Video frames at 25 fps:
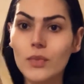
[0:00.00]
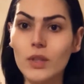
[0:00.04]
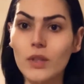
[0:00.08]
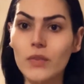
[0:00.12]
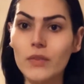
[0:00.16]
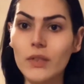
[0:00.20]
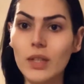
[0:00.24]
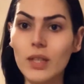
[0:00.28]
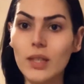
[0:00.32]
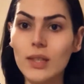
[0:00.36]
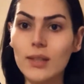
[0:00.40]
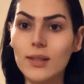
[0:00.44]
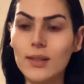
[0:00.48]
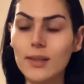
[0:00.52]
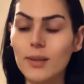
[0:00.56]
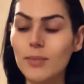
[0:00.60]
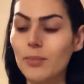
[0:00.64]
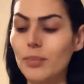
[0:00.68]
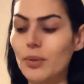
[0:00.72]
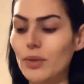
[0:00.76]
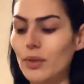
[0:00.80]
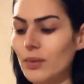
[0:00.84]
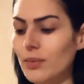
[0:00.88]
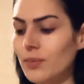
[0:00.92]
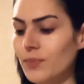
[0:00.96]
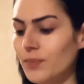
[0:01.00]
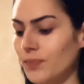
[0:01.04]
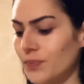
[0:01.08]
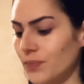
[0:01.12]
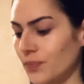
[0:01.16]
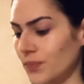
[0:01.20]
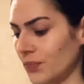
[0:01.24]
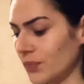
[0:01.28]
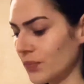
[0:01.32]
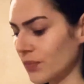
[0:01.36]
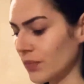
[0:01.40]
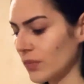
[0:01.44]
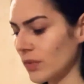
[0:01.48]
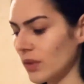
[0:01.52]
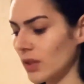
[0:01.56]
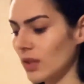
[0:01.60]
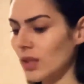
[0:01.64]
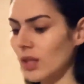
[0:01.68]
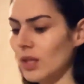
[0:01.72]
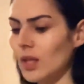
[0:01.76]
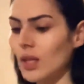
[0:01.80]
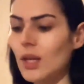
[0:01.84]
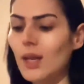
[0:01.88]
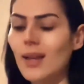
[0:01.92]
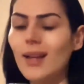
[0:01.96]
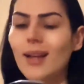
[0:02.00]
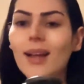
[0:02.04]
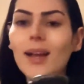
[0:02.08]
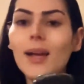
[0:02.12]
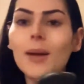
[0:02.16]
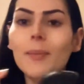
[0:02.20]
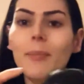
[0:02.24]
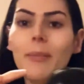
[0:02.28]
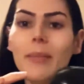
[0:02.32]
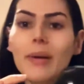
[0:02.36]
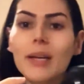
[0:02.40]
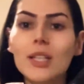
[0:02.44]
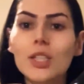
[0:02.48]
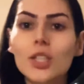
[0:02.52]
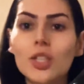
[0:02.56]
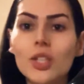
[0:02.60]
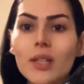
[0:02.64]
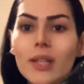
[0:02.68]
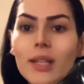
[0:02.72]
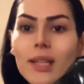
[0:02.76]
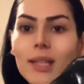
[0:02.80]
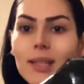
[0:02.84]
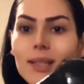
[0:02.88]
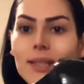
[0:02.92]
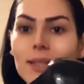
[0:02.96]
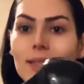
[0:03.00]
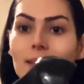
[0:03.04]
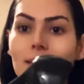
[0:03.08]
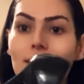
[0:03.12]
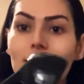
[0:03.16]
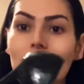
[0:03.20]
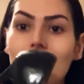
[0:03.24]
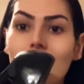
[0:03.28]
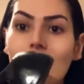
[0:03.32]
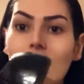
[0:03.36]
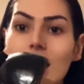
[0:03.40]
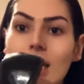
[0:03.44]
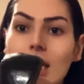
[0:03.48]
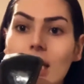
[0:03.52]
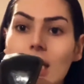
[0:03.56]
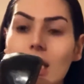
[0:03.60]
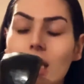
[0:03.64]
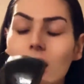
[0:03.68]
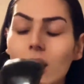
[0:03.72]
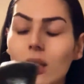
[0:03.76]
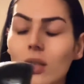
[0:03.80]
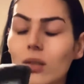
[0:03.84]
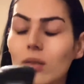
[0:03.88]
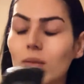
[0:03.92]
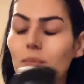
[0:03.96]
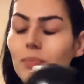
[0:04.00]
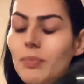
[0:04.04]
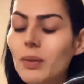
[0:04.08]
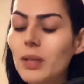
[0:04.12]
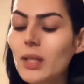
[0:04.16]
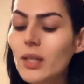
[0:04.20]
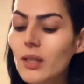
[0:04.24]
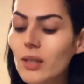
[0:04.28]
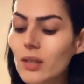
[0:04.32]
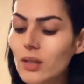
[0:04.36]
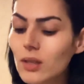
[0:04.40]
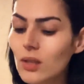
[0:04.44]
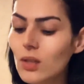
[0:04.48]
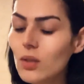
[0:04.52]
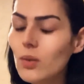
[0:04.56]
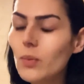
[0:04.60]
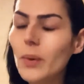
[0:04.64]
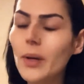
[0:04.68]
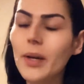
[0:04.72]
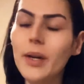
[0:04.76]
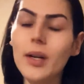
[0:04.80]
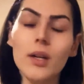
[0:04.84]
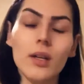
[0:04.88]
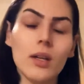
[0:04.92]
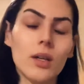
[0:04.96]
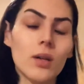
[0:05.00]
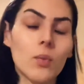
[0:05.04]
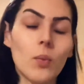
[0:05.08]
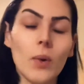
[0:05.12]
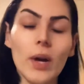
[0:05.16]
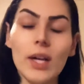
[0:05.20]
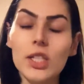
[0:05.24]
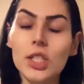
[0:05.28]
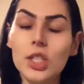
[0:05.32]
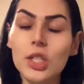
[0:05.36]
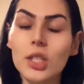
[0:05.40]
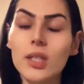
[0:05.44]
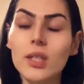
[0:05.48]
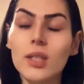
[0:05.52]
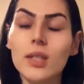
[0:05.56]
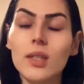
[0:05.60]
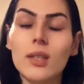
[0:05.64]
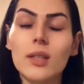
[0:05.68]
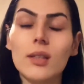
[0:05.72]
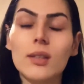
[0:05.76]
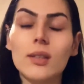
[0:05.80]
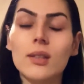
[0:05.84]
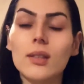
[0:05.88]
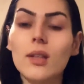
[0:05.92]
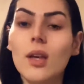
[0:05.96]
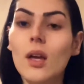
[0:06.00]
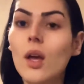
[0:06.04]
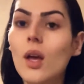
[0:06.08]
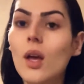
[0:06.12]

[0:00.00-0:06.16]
Really simple. And make sure that it's a skinny heel. Please don't wear wedges.